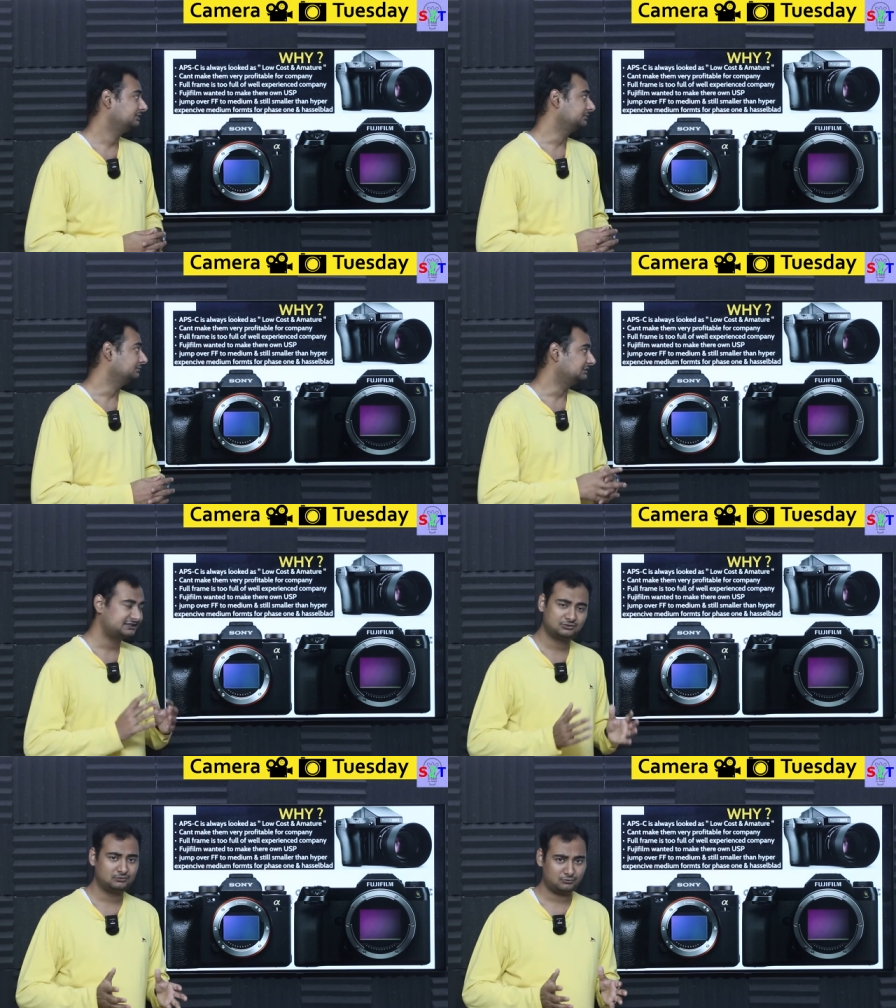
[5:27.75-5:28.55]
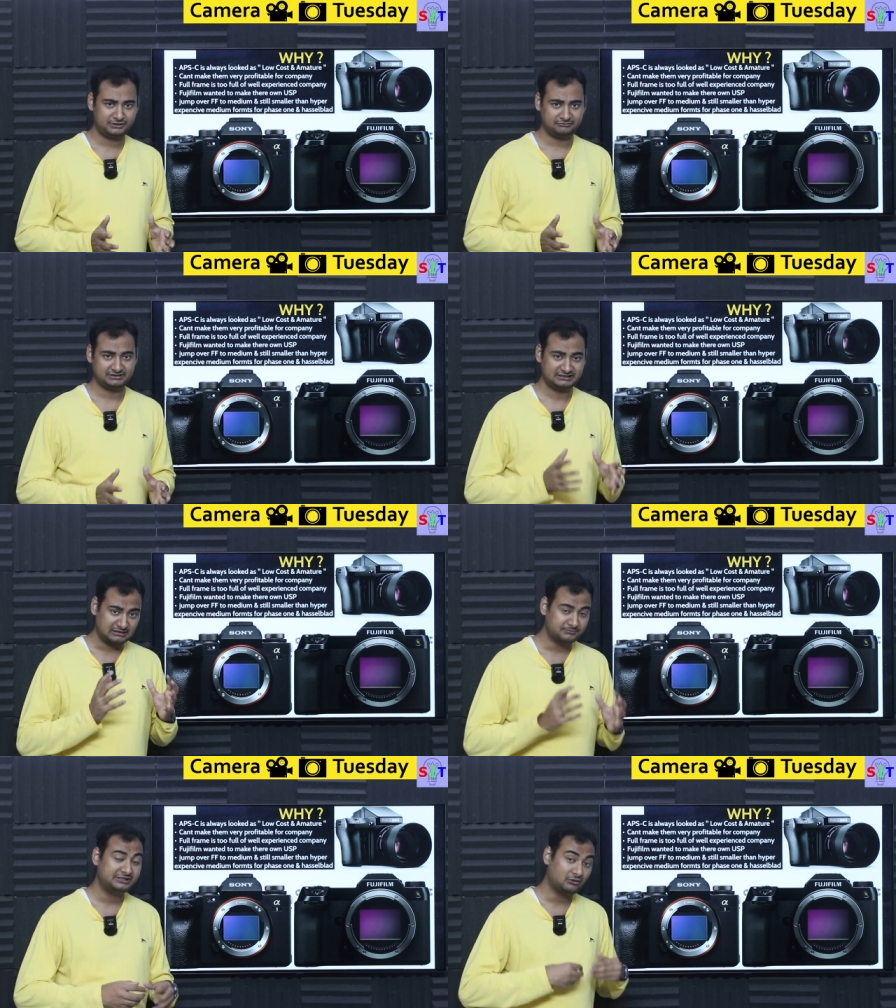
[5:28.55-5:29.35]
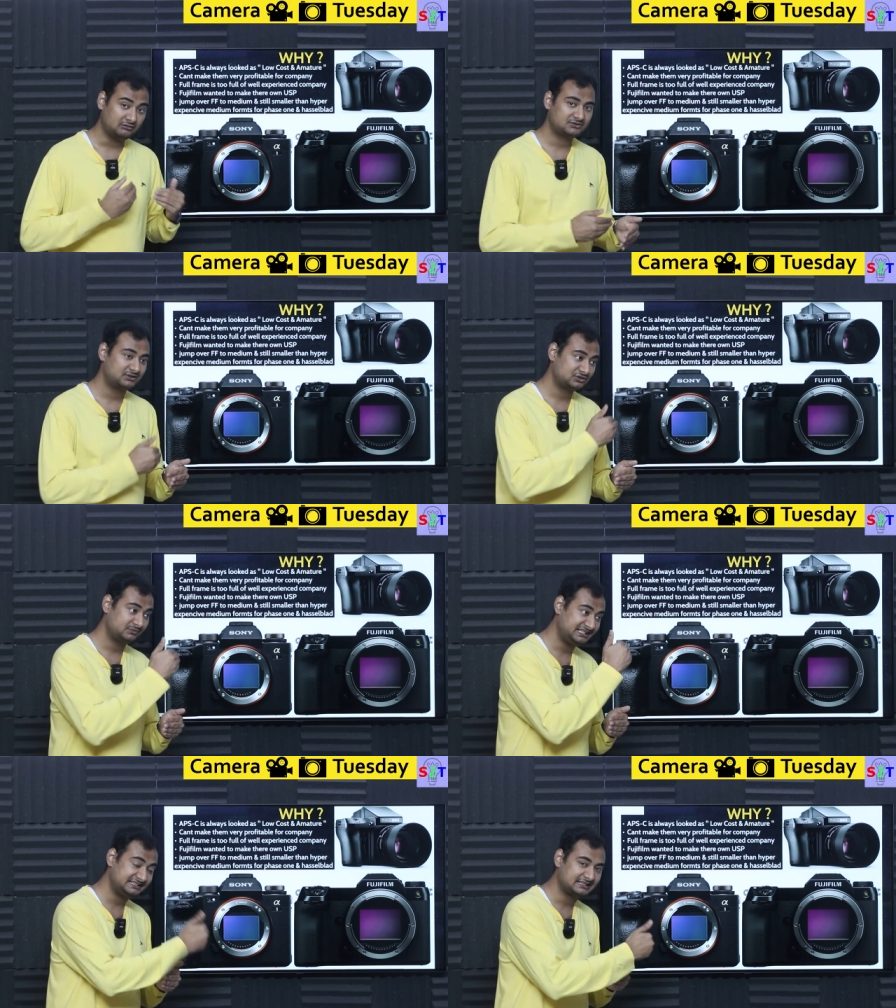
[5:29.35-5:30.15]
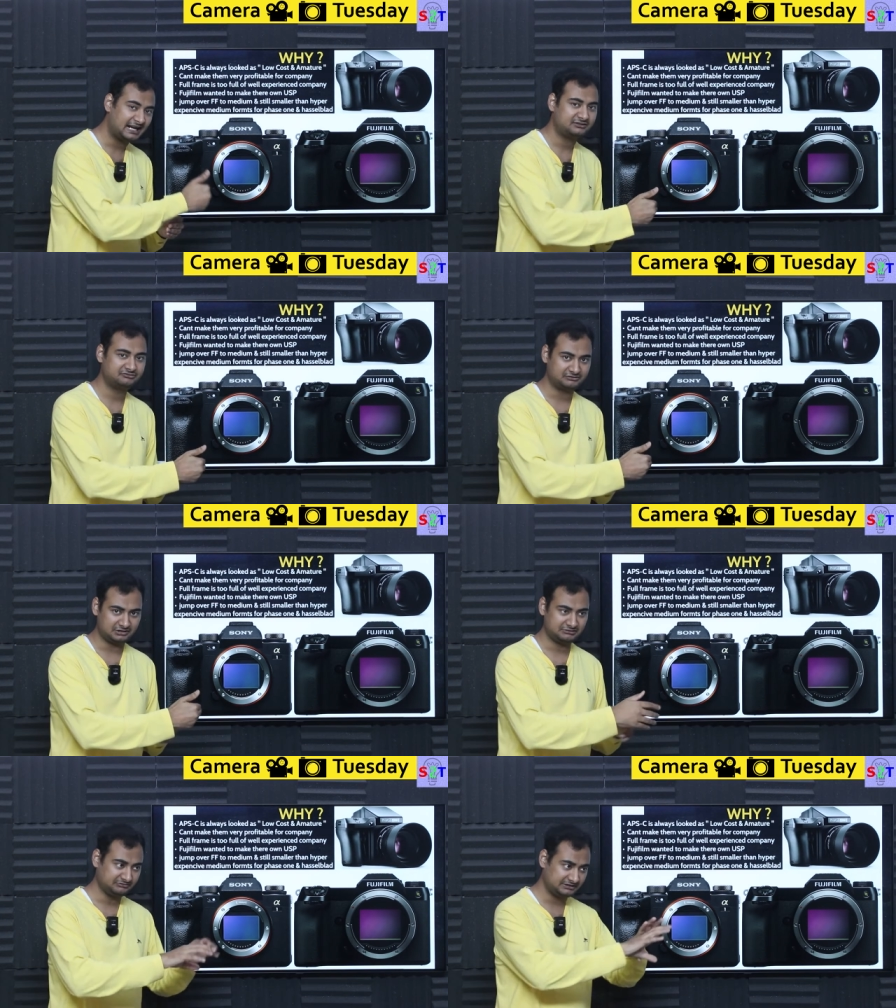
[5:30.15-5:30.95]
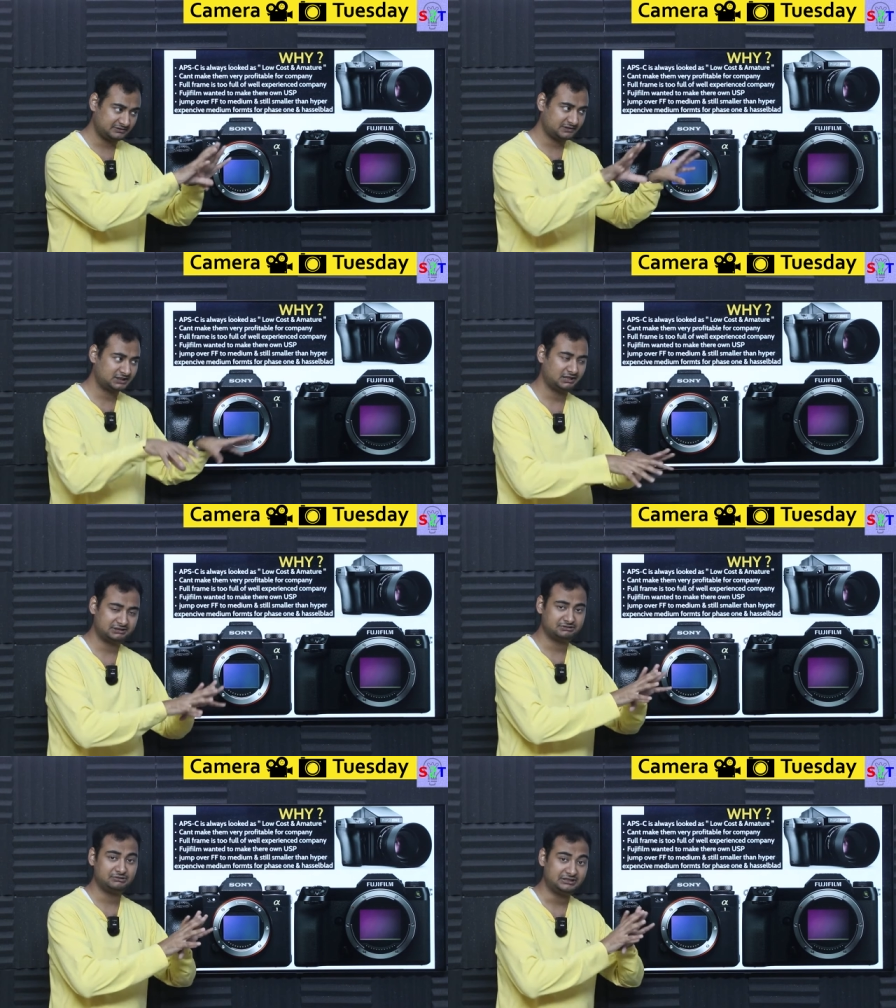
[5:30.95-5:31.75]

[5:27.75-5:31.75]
So that's the whole point of it. The company always wants to be in that front where they're like